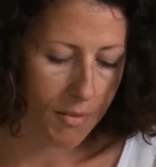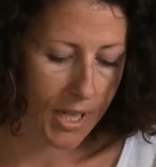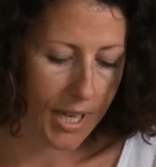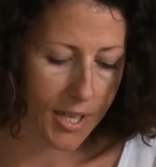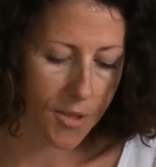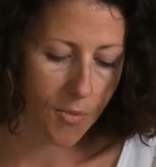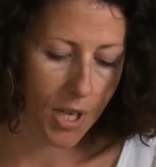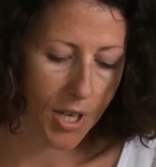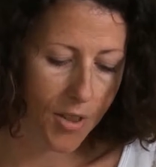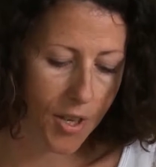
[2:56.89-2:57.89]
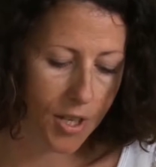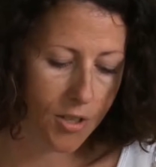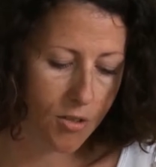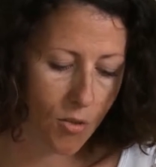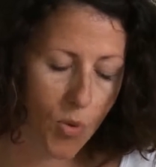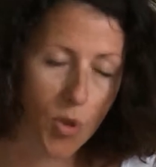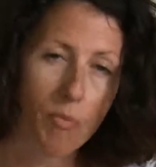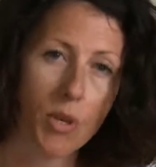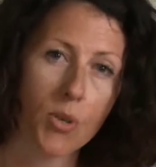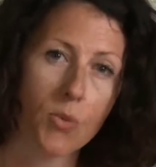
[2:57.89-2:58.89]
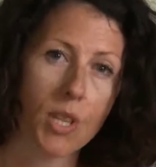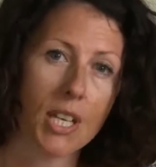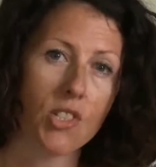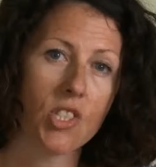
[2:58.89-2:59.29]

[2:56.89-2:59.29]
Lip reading: case were that all the bills were then